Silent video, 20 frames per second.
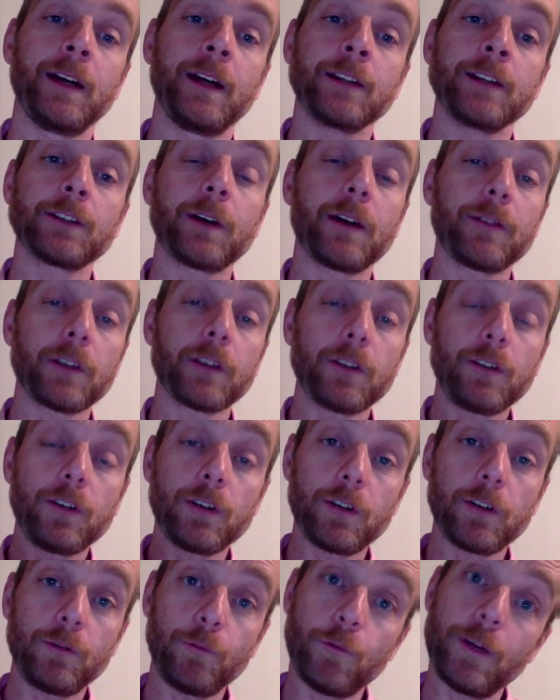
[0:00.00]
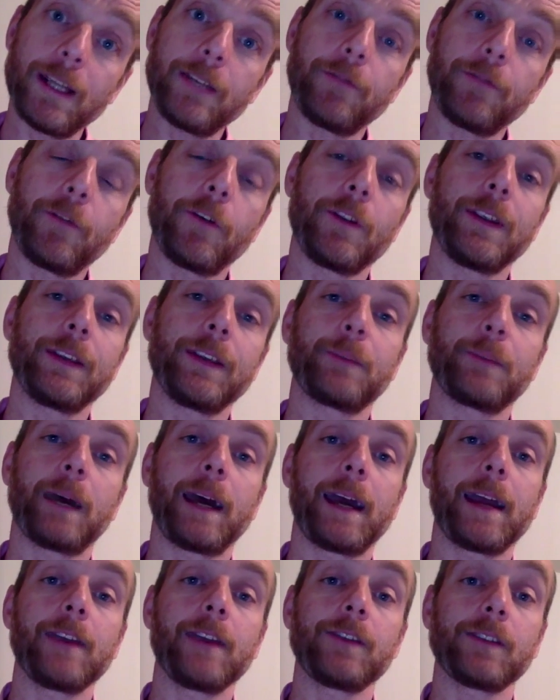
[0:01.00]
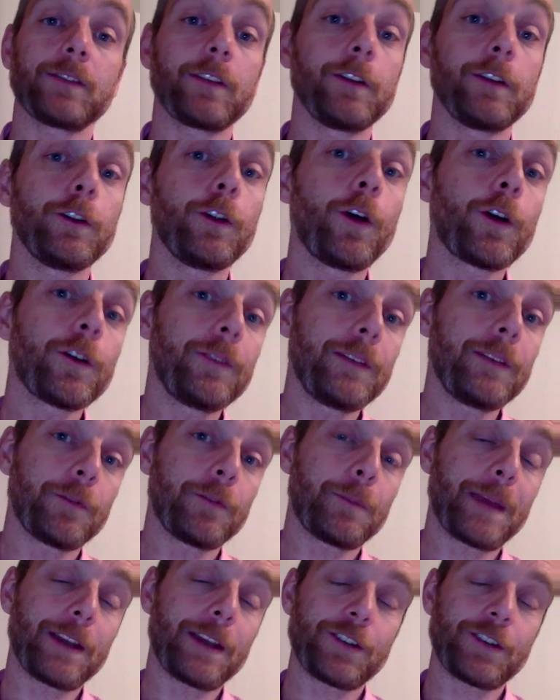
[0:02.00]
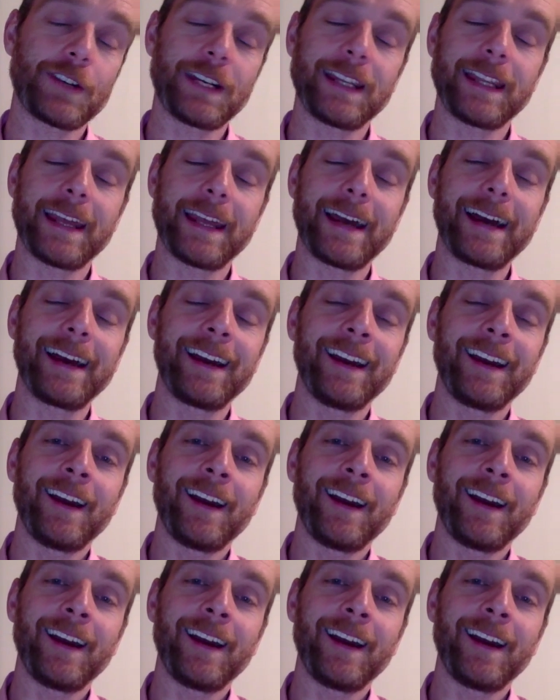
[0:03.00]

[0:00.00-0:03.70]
So have a good read through this page. There's a lot of information in there.